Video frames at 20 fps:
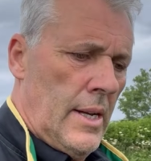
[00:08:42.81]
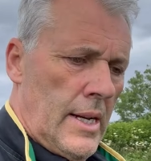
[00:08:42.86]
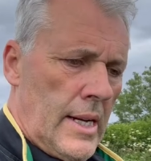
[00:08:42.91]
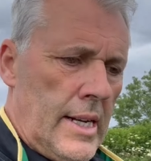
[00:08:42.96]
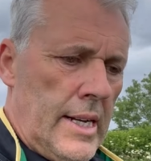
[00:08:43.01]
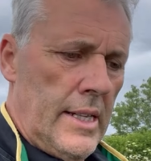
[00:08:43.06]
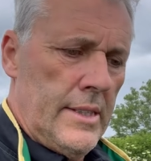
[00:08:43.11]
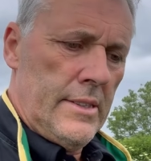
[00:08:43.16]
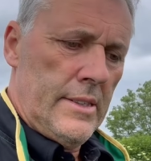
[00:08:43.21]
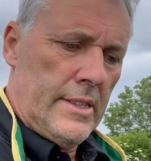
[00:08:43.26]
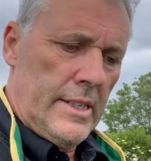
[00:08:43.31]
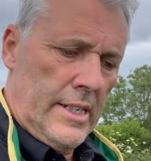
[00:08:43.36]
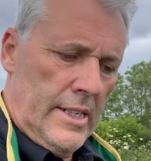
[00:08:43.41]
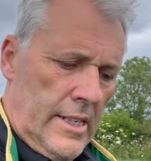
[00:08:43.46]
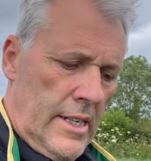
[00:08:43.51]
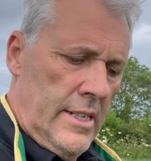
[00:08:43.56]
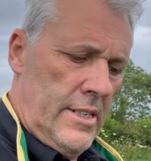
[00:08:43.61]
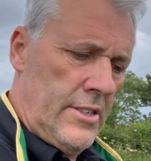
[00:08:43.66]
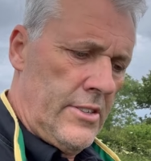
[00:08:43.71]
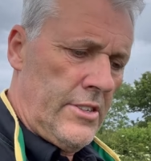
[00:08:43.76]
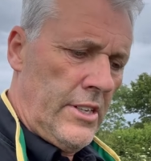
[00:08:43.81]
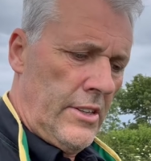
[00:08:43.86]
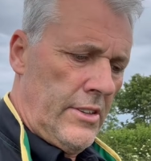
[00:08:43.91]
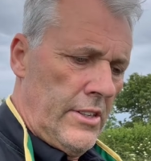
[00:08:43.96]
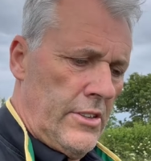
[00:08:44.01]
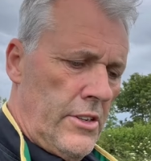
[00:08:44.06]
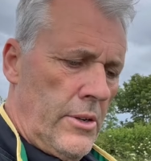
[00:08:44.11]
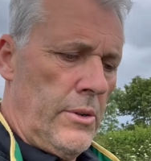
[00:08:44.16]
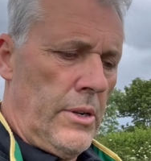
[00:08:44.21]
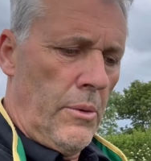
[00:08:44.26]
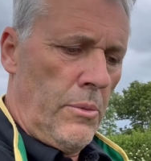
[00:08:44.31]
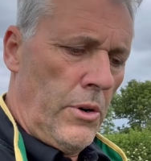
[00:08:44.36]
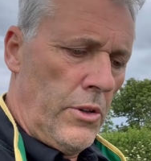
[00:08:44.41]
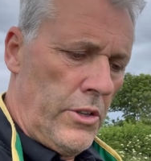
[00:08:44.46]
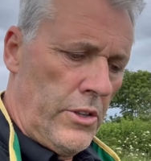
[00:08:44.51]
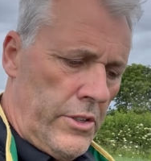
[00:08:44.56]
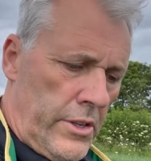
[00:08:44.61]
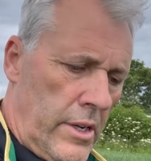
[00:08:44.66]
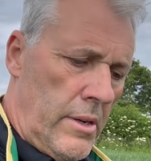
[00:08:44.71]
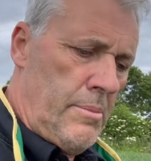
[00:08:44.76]
And so they do know what they're
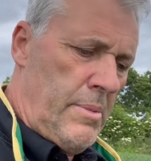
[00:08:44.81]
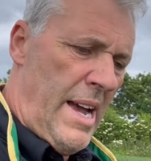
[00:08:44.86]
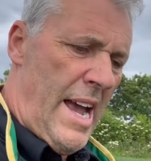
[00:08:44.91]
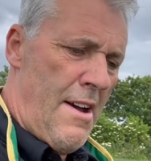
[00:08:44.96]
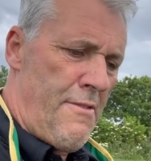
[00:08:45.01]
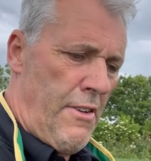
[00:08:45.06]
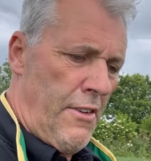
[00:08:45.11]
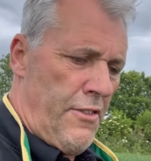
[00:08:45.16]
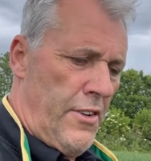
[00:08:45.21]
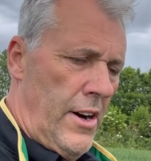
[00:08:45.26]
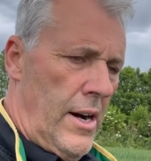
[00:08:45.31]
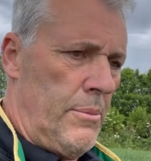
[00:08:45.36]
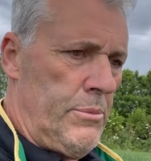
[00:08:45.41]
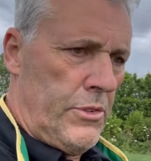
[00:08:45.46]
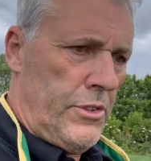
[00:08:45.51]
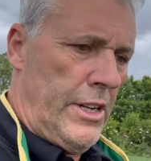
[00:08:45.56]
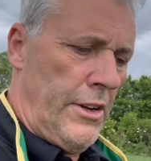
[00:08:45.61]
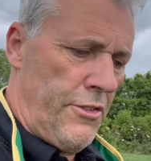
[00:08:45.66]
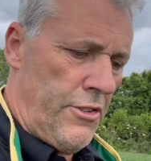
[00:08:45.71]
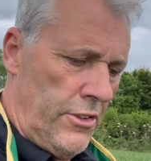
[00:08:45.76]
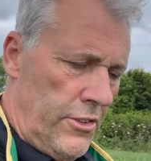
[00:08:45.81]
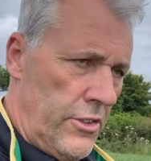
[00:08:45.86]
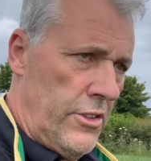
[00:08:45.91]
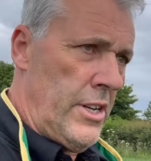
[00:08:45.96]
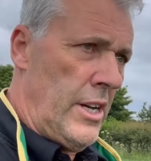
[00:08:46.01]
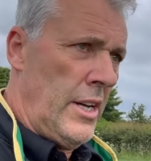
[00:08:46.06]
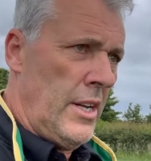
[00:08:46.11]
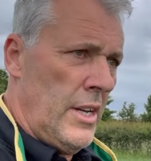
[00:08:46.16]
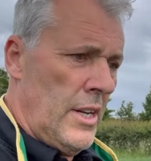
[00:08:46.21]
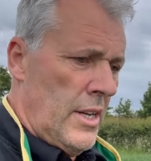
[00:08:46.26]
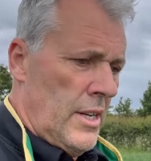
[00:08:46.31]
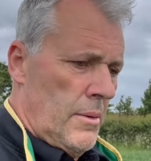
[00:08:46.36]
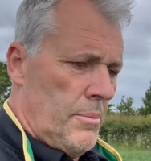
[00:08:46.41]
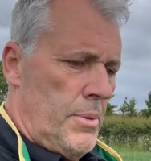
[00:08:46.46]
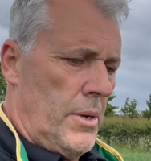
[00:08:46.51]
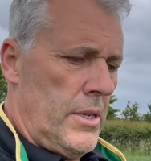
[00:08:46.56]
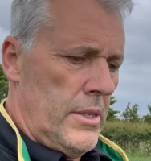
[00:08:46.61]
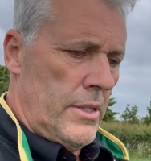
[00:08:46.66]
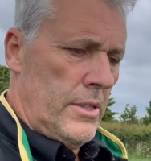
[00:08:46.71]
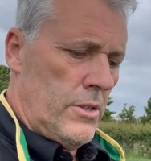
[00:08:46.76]
doing, but every farm's different.
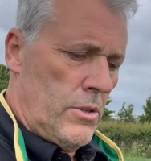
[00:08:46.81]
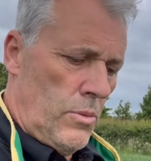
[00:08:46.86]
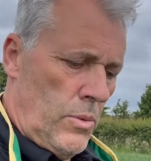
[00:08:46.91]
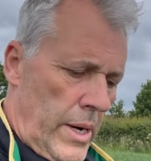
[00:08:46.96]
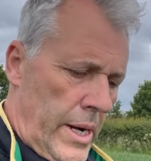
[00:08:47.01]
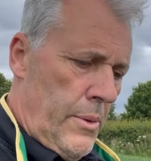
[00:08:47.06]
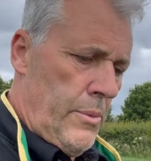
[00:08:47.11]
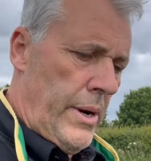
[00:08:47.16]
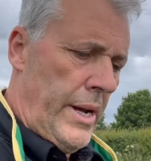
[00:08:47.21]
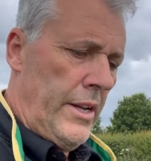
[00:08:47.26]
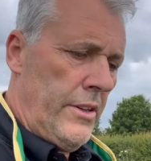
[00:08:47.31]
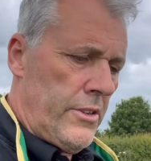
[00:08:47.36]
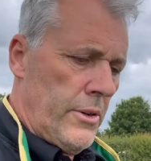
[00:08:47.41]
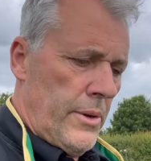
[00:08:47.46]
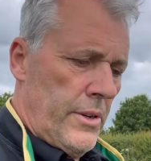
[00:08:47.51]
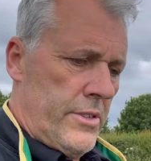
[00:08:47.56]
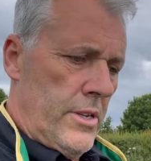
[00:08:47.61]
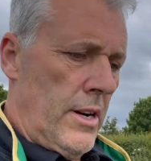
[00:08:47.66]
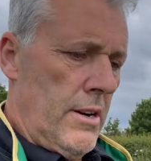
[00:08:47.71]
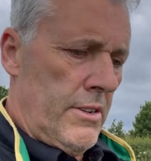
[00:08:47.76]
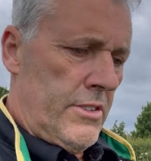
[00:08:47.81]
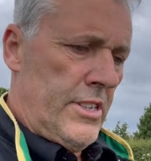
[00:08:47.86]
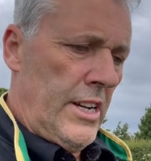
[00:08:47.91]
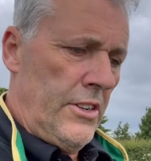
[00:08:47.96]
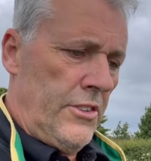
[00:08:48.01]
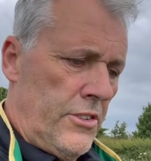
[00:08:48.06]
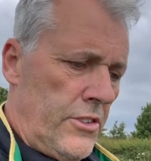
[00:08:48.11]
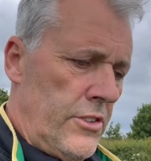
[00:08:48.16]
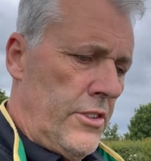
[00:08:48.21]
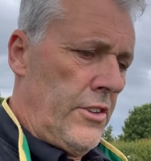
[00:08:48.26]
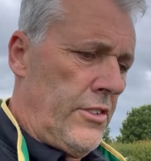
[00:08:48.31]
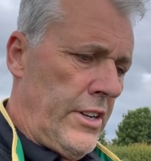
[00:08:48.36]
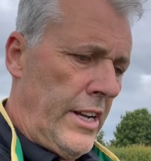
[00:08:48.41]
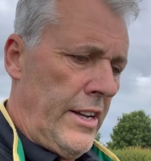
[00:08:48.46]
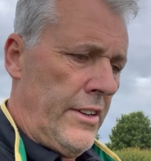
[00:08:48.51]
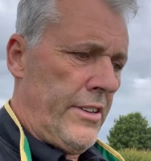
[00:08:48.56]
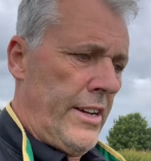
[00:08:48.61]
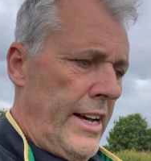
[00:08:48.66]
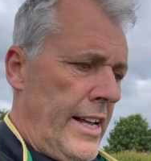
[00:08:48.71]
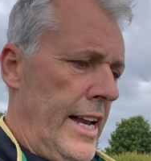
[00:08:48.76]
But the way we do it, our attention to
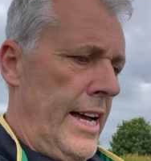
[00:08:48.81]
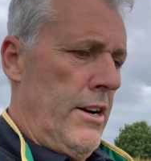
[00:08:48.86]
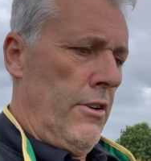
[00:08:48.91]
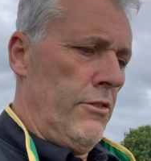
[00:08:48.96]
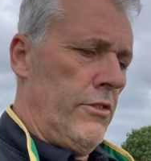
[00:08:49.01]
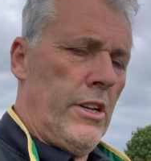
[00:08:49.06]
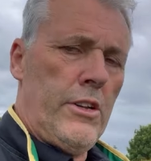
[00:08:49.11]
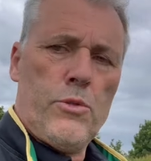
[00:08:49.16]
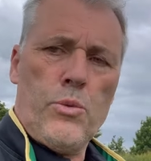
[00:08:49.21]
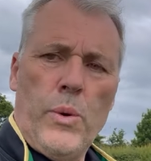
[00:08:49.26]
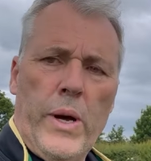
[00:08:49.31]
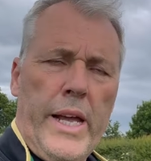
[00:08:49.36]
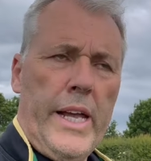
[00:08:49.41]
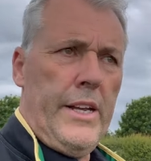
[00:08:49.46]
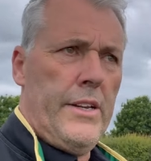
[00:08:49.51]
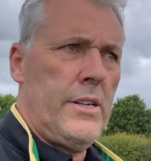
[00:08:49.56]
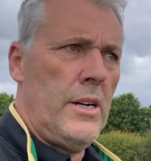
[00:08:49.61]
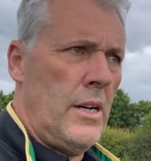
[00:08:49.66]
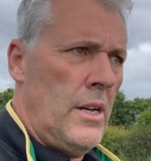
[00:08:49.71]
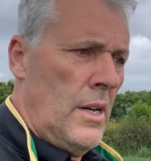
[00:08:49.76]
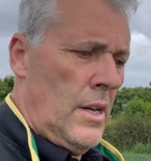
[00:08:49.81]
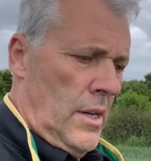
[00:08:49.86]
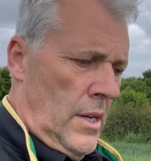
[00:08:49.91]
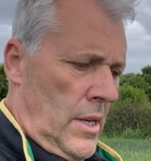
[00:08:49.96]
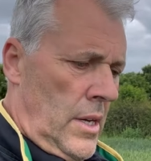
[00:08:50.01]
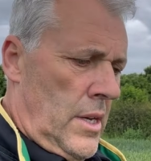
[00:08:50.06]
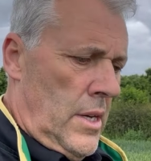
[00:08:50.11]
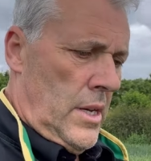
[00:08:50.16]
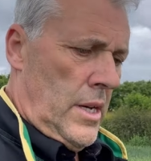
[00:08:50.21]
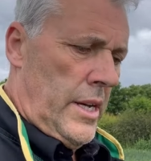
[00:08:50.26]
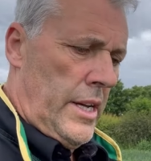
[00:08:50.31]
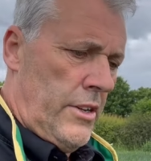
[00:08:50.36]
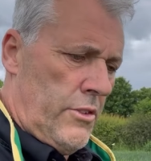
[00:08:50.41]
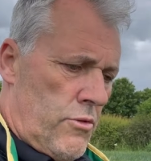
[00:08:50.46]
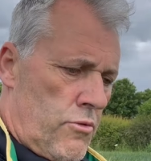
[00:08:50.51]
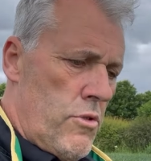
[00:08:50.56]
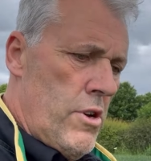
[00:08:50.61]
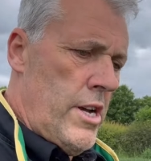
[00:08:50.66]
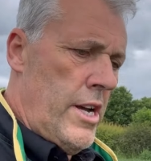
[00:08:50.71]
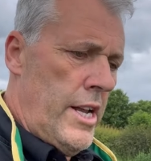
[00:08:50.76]
detail on this weed is
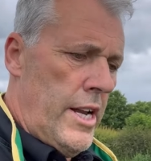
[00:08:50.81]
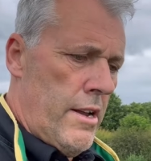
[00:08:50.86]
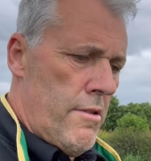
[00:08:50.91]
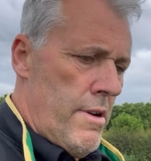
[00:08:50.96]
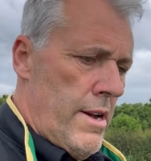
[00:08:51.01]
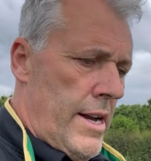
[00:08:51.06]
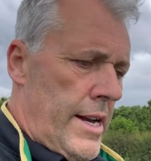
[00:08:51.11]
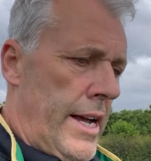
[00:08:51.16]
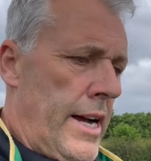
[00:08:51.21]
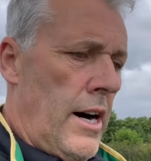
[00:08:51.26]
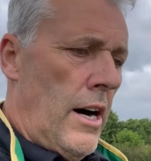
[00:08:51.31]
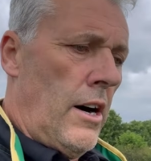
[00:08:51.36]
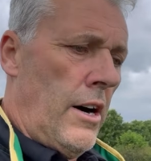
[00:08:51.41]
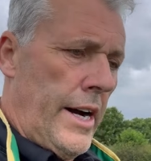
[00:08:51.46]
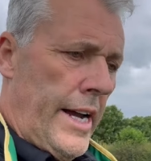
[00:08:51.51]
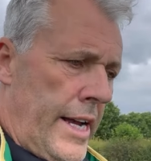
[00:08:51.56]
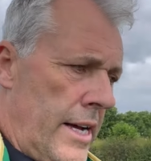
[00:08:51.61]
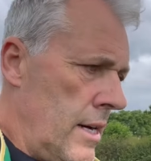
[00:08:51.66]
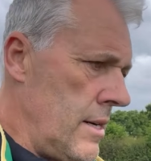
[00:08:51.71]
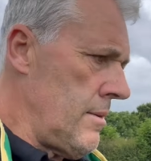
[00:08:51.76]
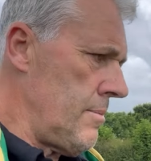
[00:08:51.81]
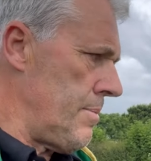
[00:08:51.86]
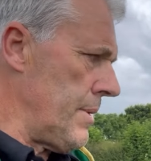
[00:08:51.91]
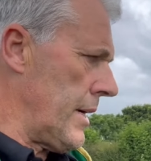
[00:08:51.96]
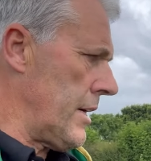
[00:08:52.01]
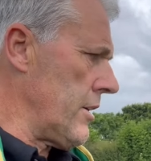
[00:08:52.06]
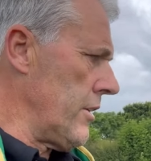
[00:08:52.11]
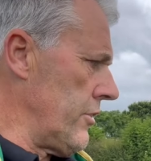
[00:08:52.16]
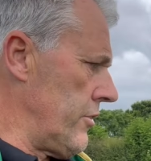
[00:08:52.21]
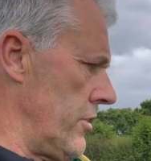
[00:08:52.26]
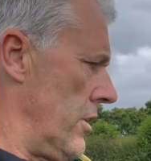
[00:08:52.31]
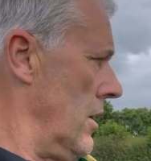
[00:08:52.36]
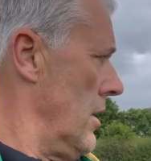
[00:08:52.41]
really, really high, because